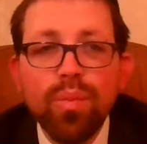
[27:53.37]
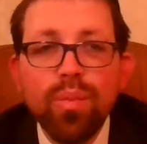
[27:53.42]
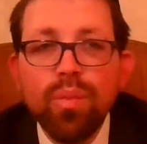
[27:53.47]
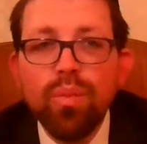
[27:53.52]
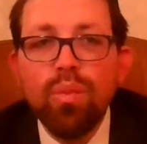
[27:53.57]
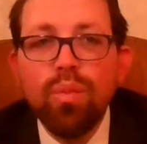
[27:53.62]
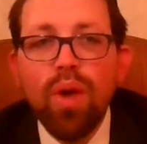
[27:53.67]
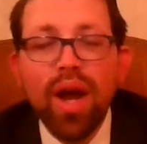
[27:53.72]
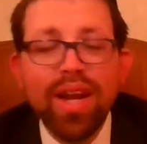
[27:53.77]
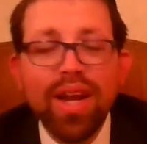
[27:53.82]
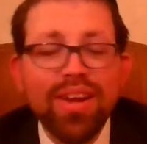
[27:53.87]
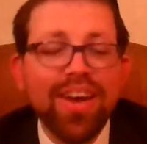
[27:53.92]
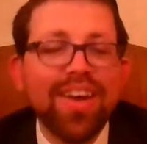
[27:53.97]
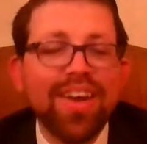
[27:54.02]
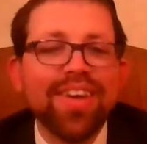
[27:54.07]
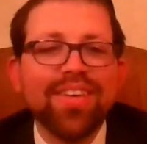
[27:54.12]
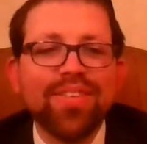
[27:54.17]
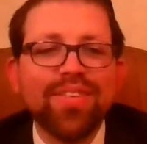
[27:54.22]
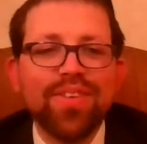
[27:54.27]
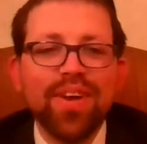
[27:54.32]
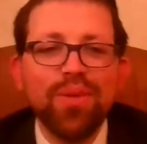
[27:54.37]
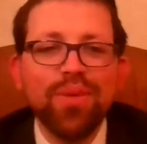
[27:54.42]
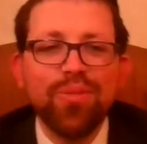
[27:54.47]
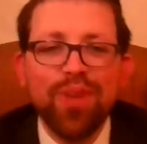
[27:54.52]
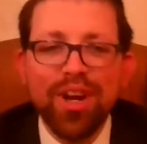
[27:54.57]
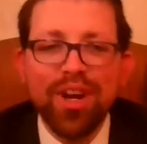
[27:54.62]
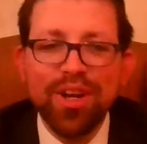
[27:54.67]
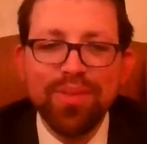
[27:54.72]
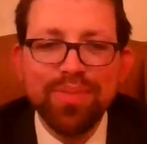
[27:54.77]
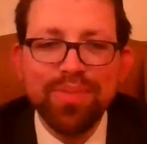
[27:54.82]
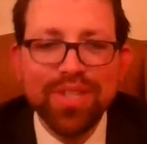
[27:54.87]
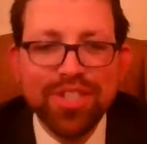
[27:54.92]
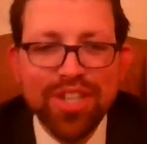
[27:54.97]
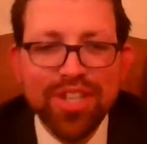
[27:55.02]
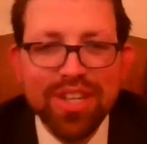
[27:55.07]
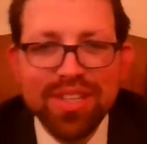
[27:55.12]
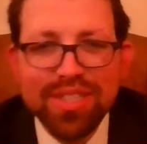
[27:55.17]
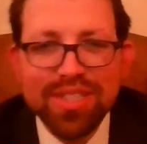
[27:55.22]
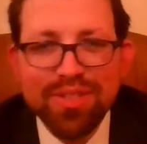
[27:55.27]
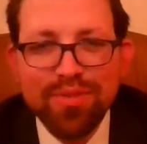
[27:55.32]
why not? Right? Why not be
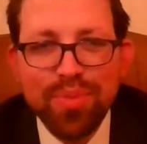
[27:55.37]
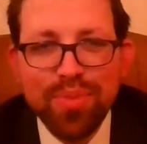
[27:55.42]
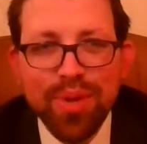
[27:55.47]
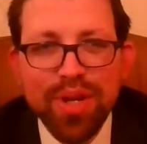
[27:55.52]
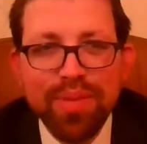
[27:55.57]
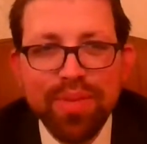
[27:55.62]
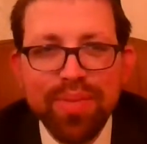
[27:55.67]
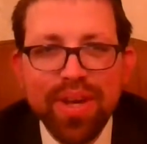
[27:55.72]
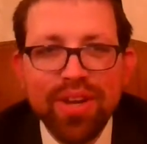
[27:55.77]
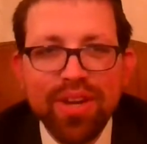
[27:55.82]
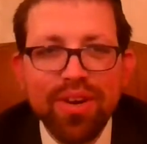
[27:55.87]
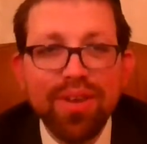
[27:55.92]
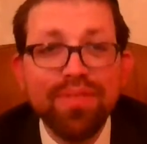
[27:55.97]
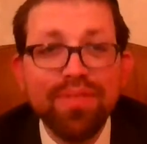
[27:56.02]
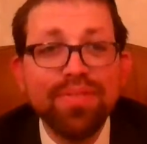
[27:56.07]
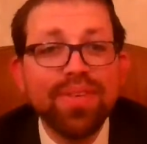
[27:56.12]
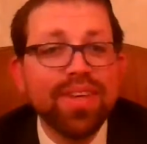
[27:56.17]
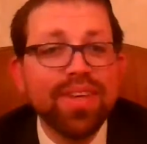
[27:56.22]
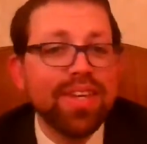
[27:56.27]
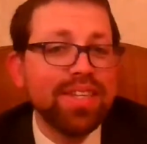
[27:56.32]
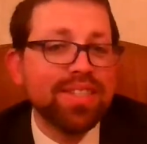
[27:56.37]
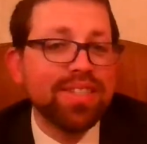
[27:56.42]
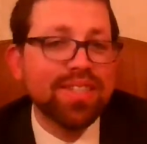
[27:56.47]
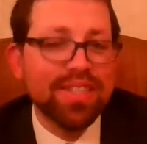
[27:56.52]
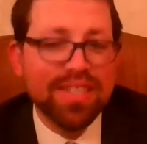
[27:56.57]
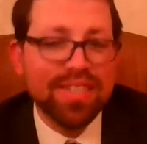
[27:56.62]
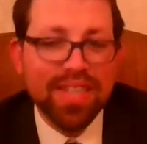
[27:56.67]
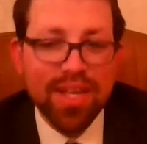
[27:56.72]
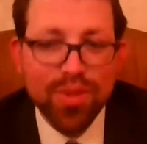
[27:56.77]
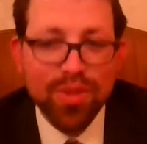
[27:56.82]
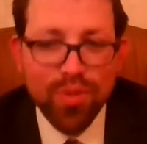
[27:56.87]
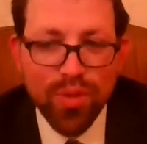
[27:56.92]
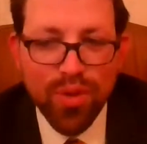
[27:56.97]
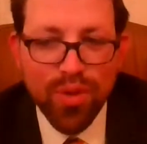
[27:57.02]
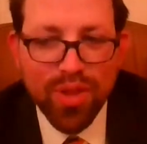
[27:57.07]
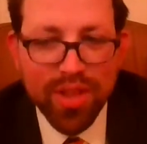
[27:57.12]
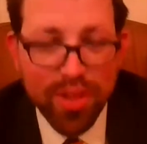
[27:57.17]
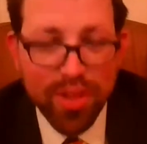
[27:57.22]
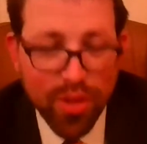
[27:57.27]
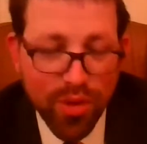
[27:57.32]
jealous of Bernie Madoff? He's
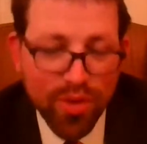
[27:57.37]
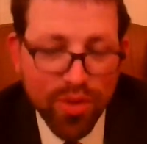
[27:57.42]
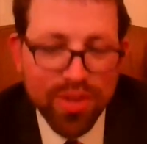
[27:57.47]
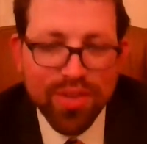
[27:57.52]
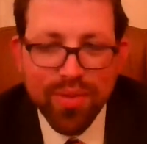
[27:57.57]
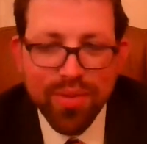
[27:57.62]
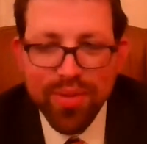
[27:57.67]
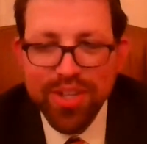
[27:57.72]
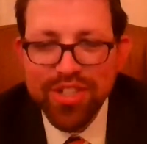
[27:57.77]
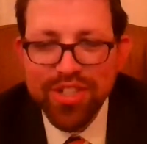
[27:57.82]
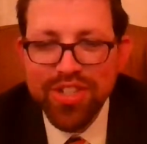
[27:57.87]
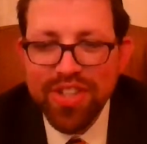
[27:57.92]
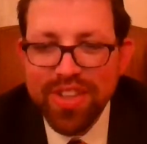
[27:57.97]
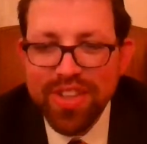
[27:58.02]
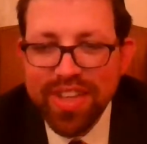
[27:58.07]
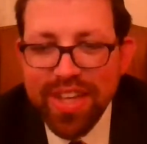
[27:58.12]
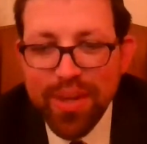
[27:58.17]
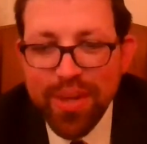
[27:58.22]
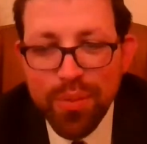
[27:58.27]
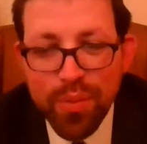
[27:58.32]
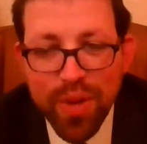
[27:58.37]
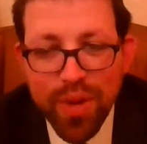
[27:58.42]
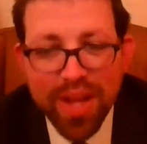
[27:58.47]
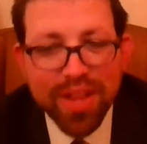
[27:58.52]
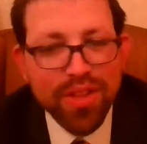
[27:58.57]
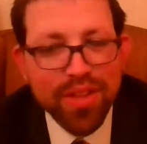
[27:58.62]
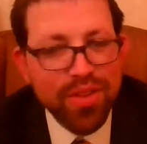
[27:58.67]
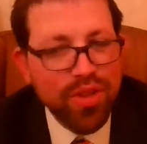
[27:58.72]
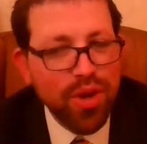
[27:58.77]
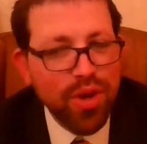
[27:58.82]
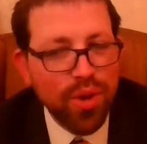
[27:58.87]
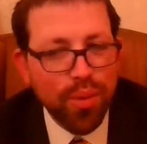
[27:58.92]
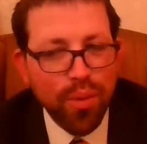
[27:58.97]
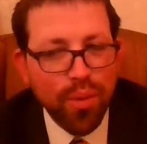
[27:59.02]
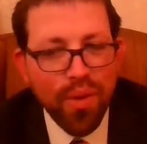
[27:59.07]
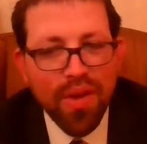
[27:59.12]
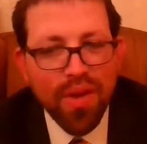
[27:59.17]
successful. It looked originally. Well, no.